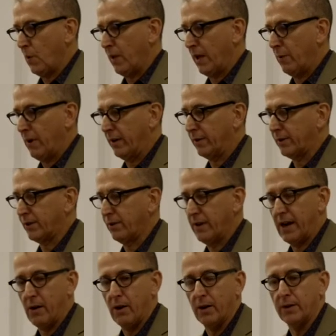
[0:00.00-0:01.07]
they went through
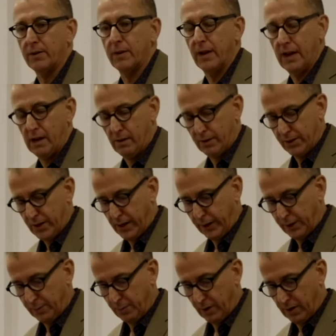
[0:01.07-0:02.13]
our
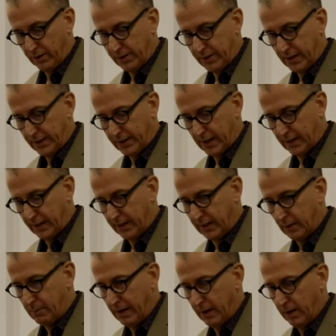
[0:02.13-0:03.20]
change process, and in
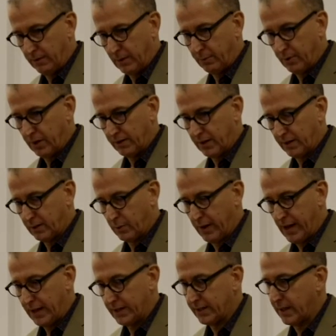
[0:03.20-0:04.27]
the middle of the process
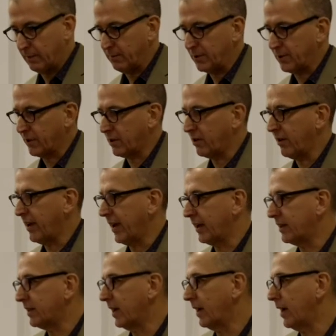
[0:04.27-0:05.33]
we asked them to
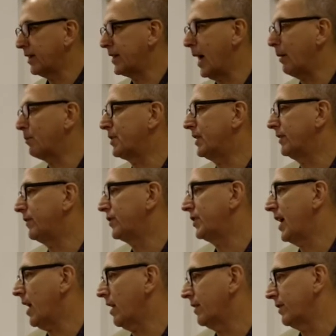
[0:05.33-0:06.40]
create an adaptive
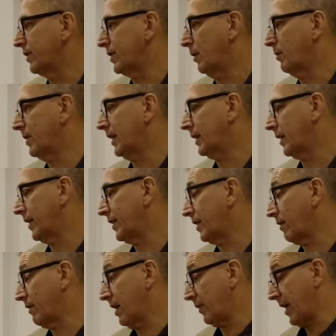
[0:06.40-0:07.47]
challenge, something that they
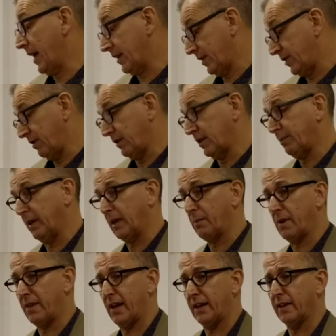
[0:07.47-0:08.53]
don't know the answer to. I speak
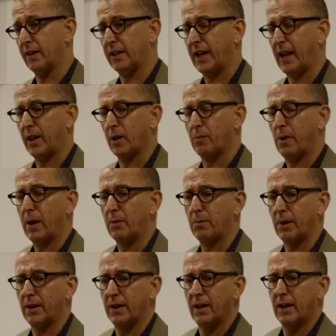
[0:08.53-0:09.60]
about that again in the
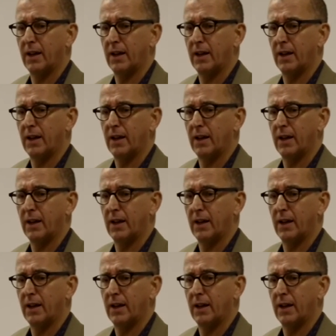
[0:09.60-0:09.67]
paper.